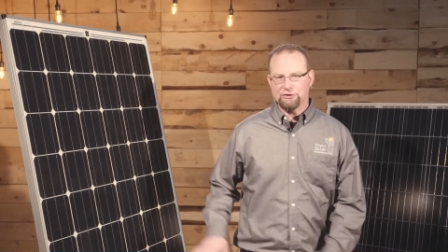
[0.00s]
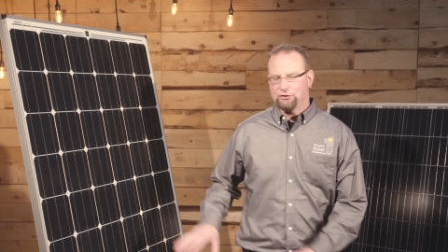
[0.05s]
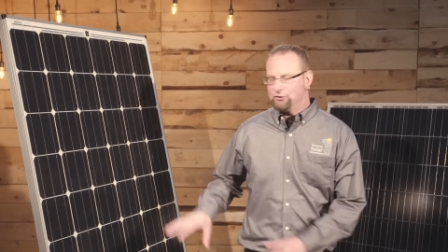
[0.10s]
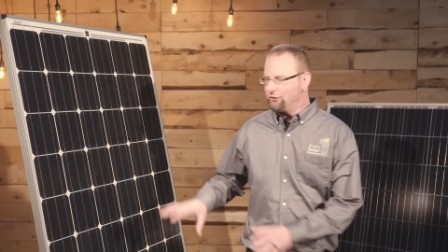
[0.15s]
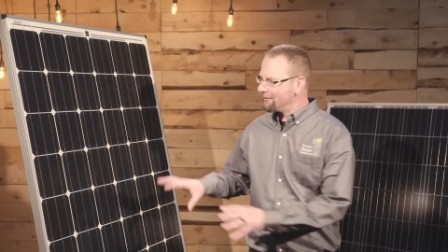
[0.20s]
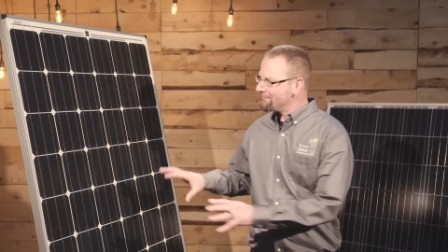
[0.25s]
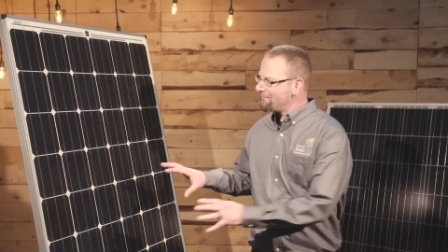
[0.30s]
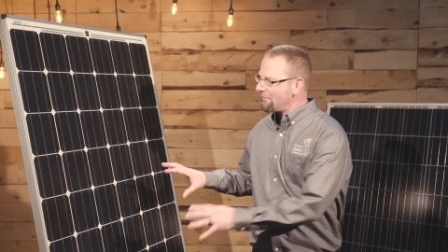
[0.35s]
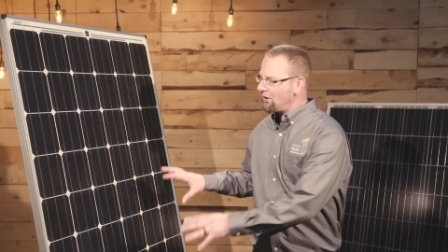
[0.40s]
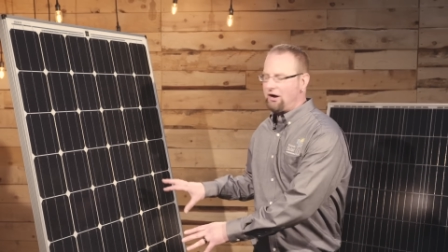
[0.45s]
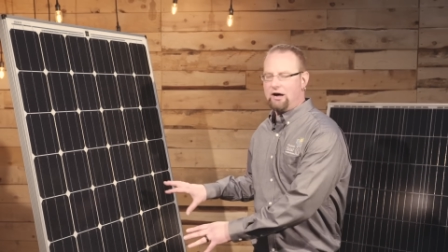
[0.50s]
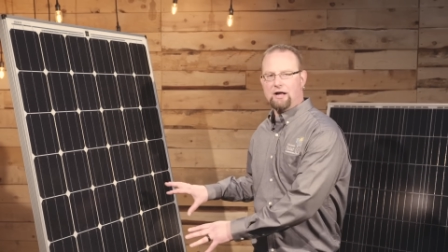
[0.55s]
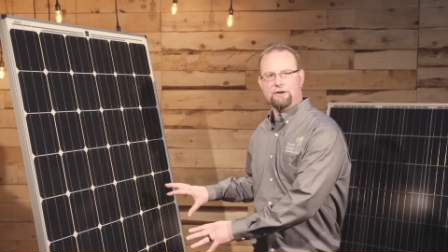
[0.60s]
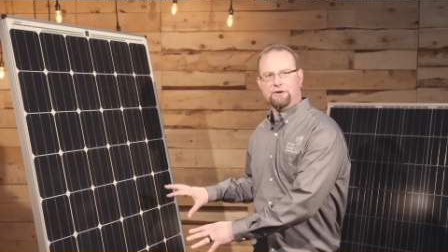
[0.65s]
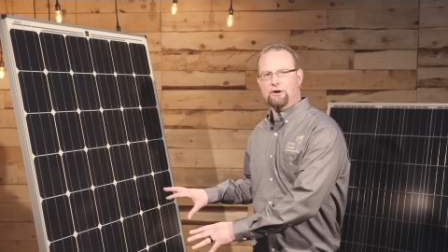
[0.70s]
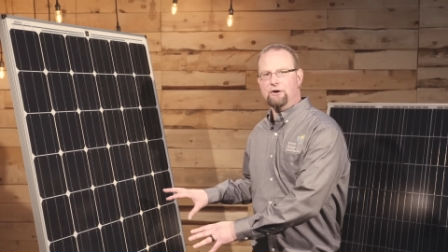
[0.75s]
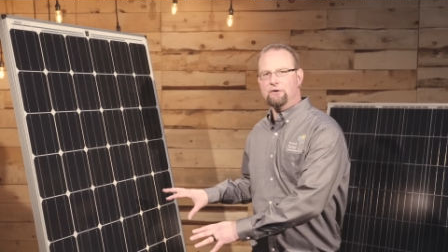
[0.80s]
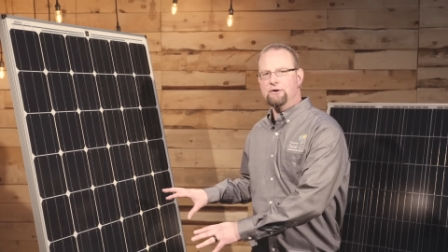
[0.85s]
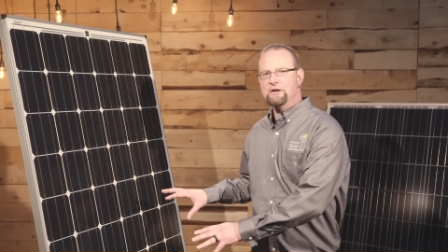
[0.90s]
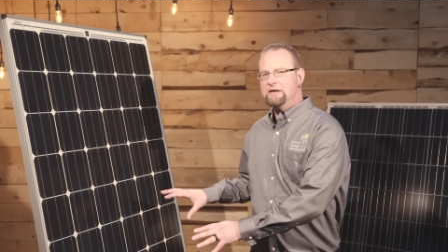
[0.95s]
to the
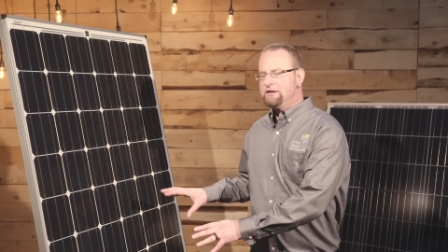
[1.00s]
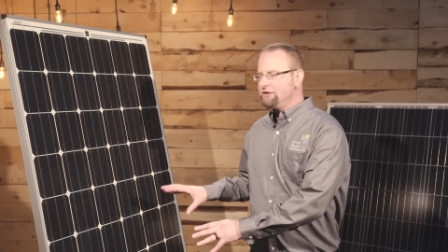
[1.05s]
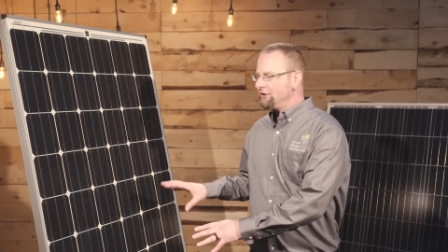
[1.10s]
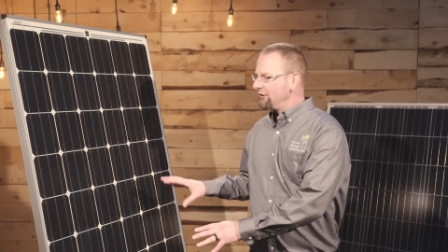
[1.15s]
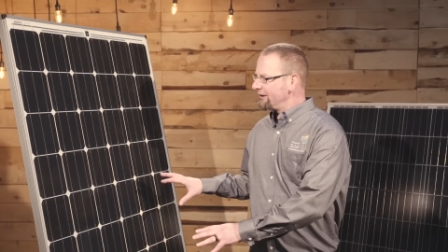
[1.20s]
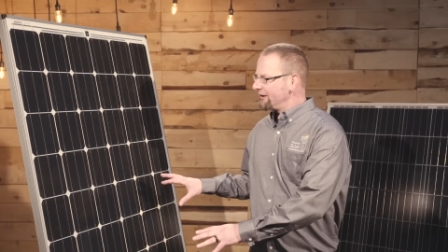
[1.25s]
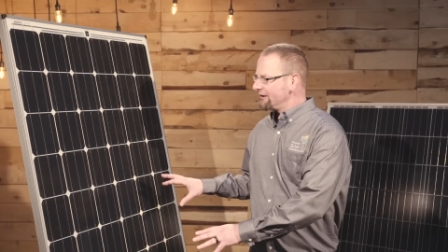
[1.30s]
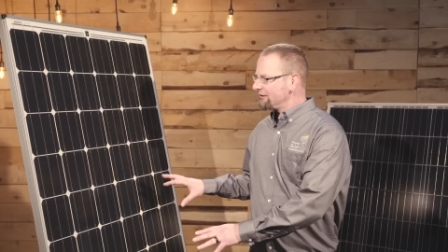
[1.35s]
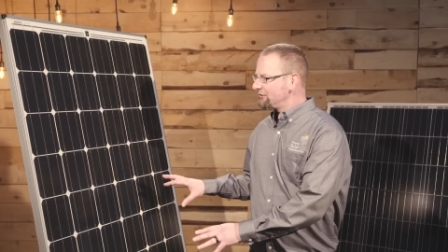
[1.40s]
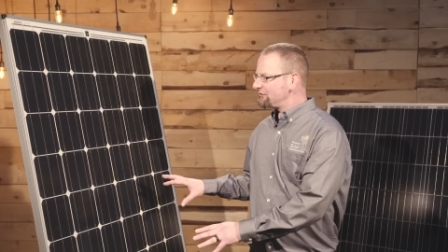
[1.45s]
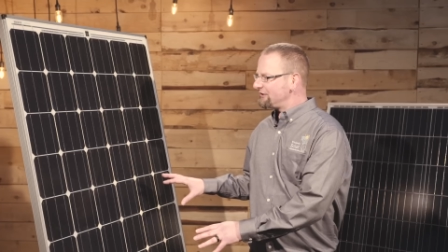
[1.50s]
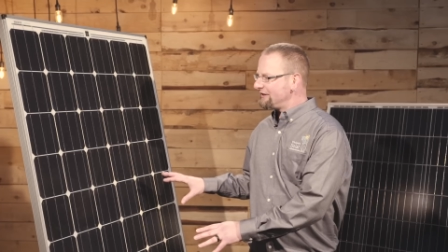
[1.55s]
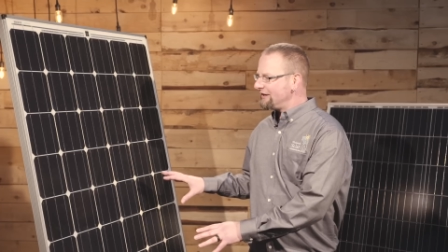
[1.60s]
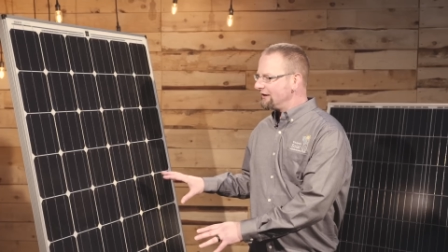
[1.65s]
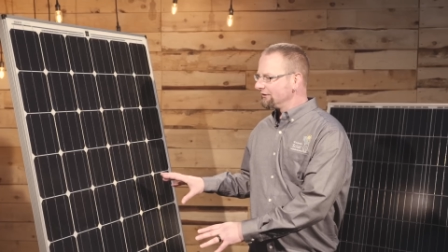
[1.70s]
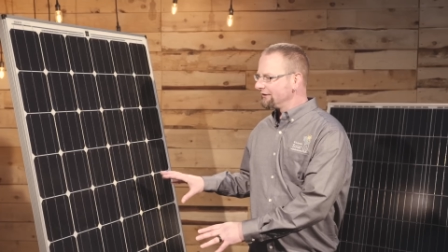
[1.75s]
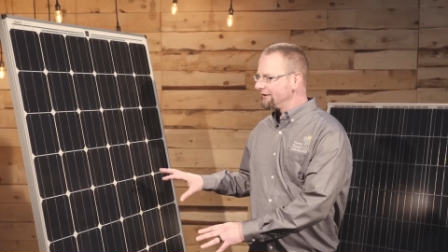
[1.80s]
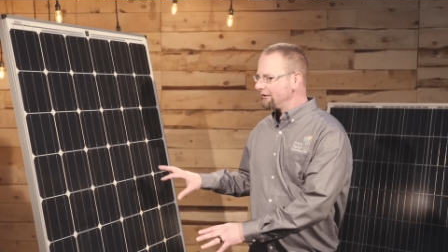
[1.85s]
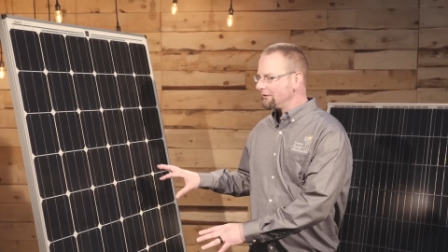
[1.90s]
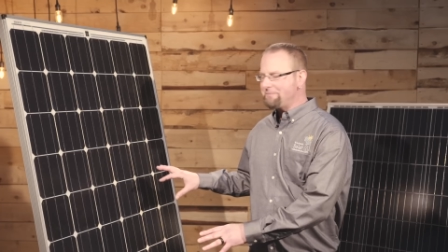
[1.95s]
mono. You're gonna see
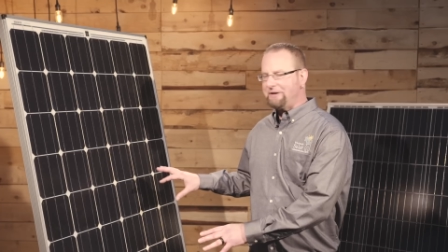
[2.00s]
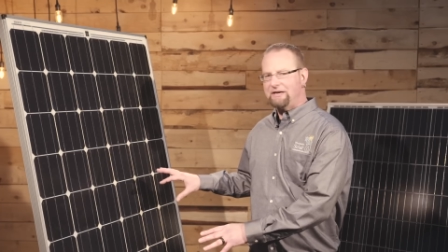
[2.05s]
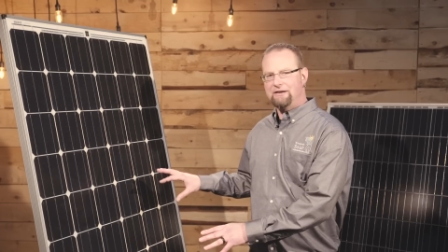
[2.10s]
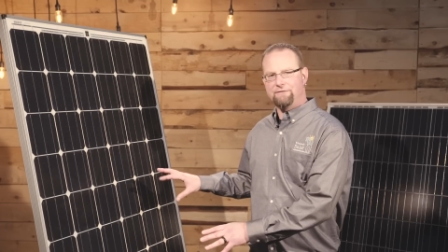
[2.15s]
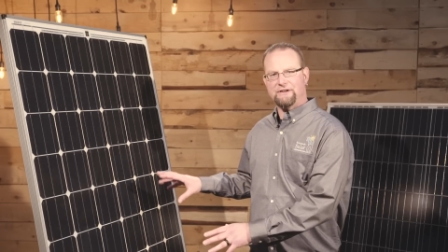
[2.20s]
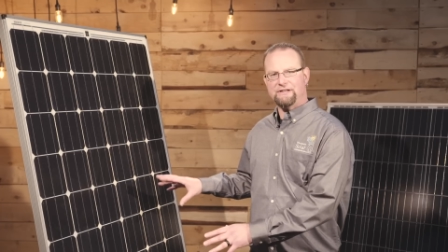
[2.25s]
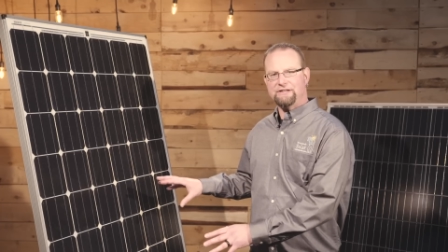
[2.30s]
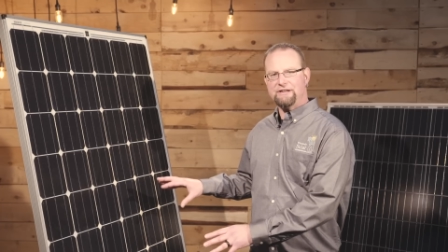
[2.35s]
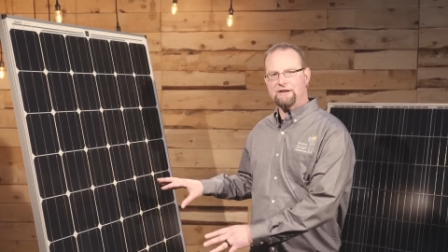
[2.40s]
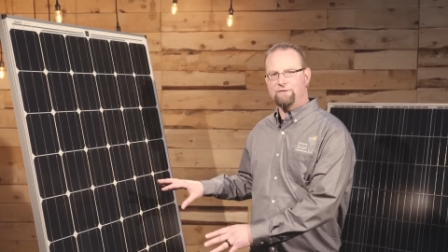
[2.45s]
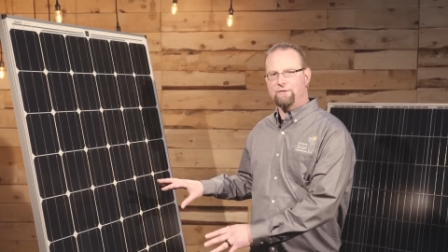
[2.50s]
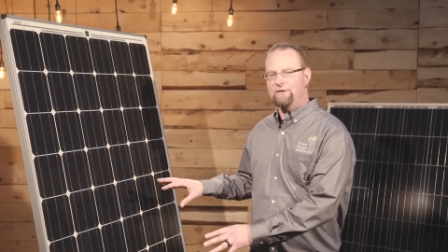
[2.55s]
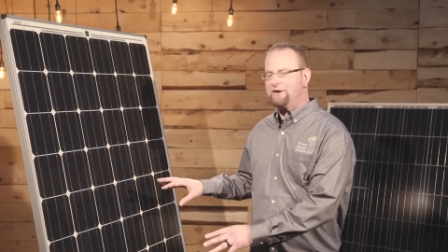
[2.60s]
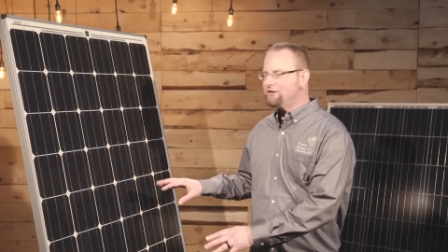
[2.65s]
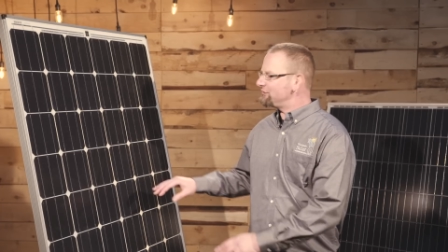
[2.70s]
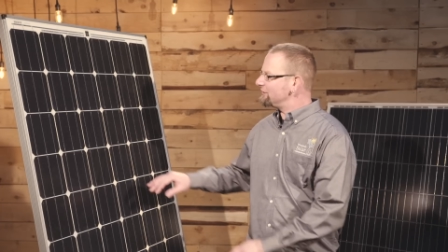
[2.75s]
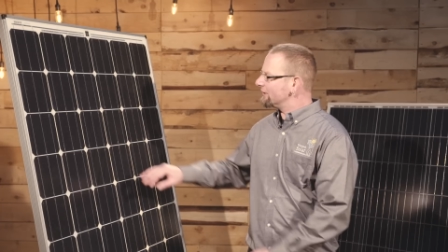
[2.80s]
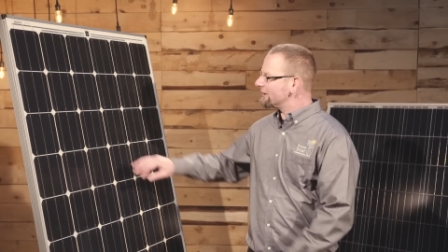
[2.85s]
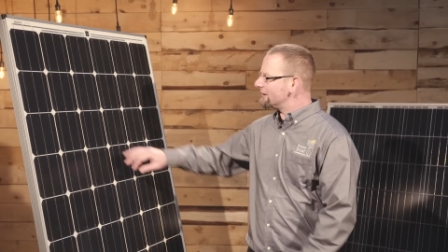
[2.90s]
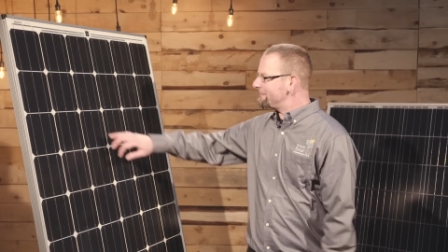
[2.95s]
a little bit of a
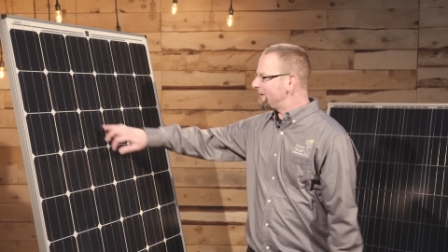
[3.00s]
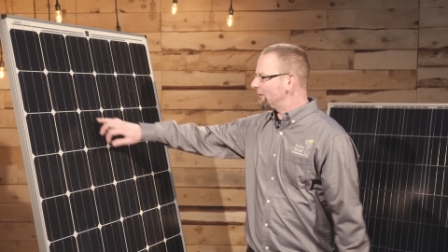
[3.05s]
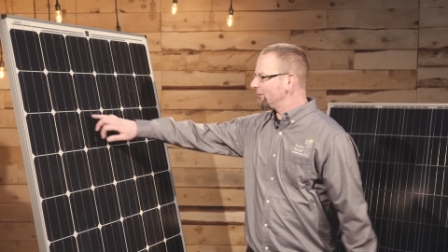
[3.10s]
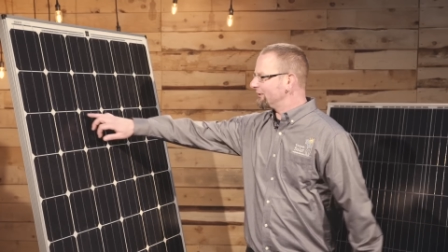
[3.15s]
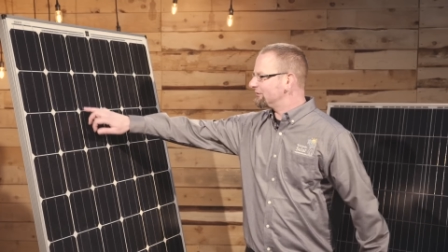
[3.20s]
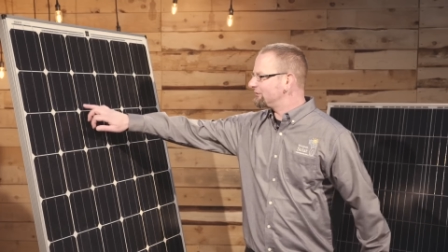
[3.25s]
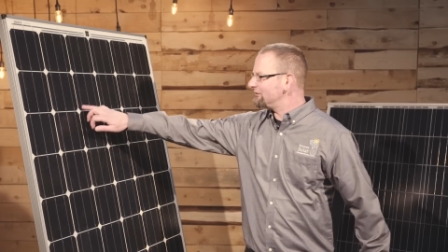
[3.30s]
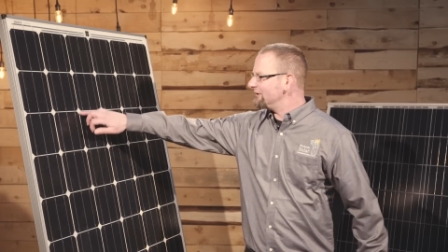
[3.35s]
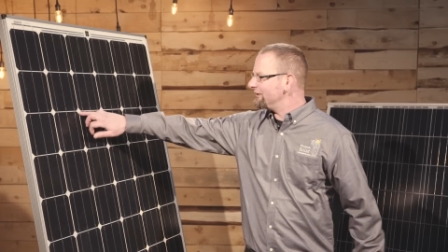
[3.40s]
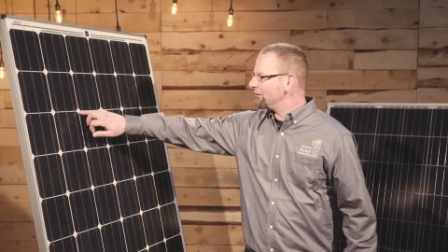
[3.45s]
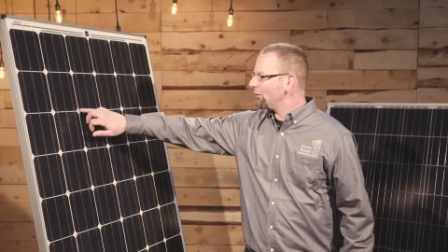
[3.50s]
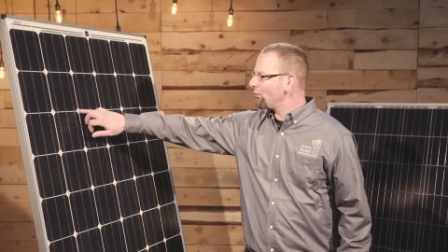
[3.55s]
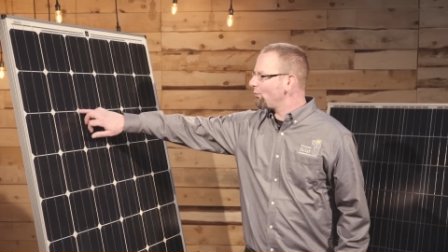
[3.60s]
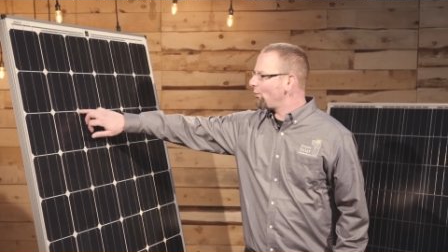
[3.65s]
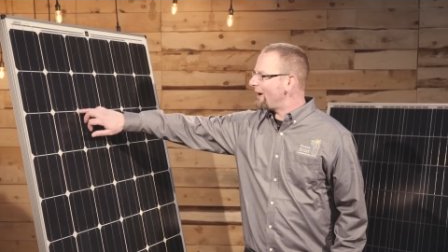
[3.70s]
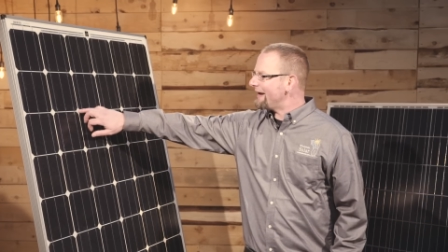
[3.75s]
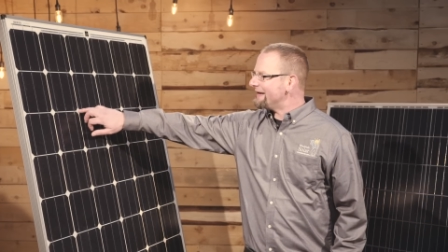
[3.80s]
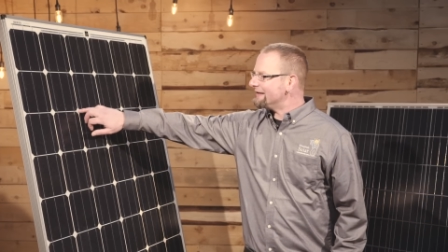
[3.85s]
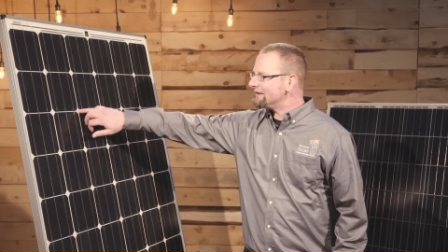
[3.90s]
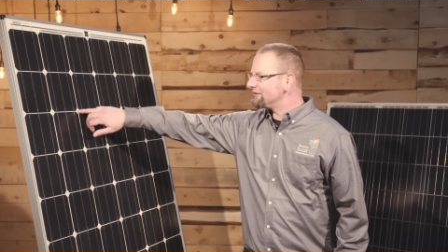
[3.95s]
difference. You're gonna be able to see the
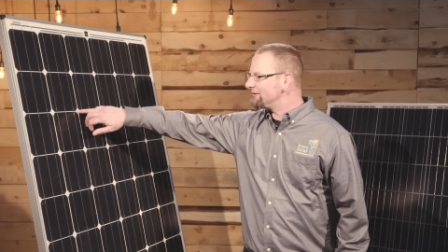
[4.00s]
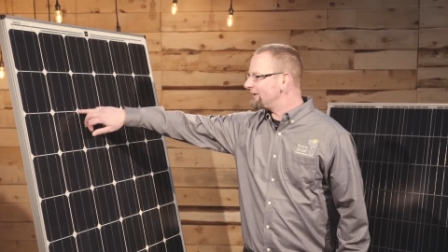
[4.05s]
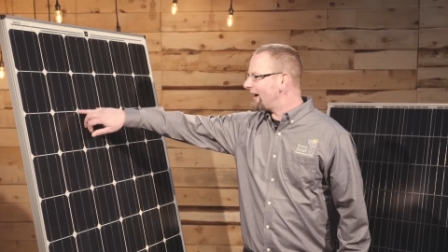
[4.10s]
white